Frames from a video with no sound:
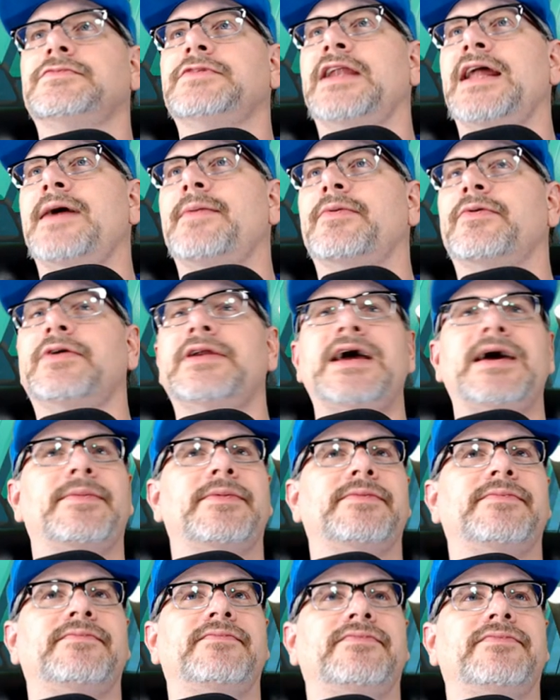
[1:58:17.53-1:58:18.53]
What happened? What
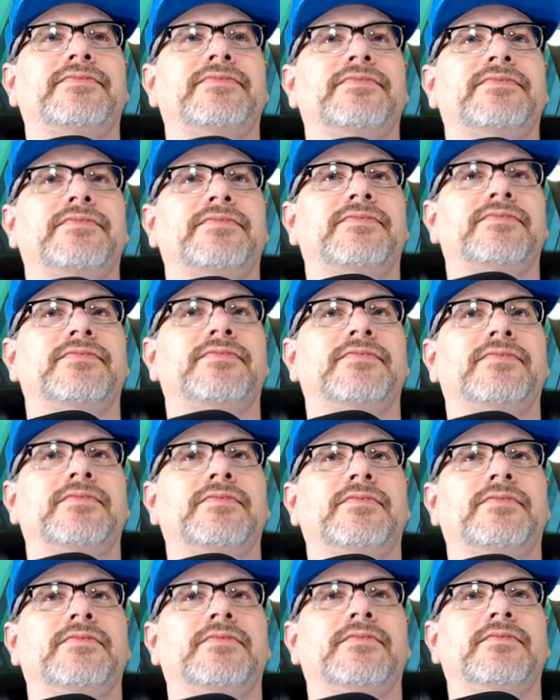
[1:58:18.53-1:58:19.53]
happened?
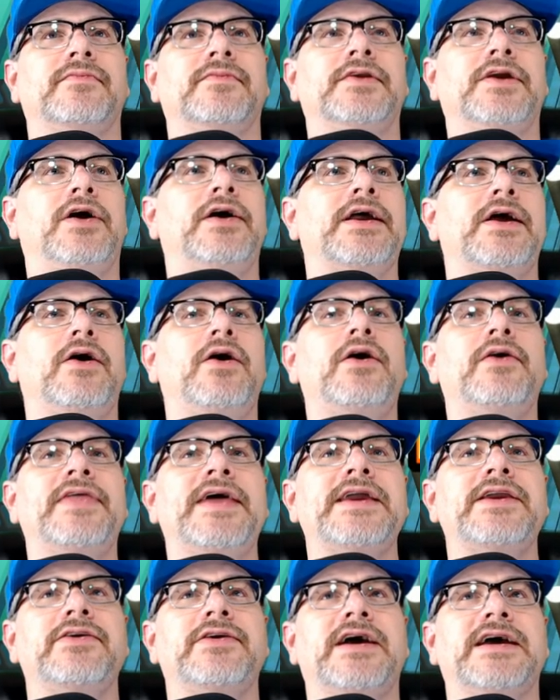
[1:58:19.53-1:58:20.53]
Oh, oh,
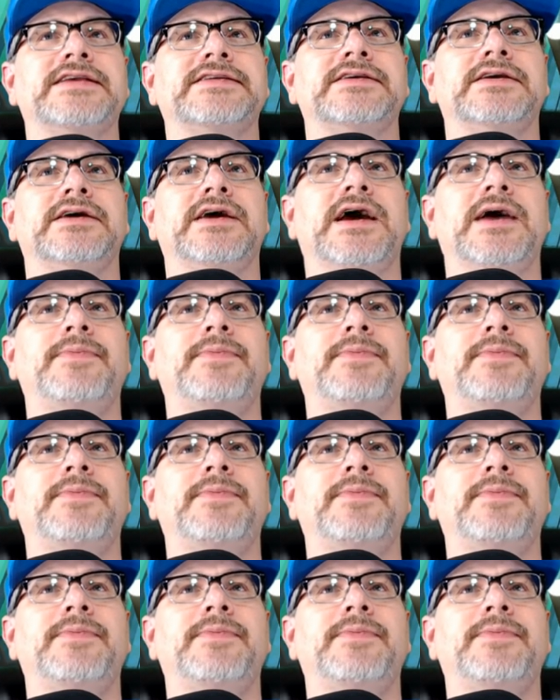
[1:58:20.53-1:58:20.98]
thank you guys.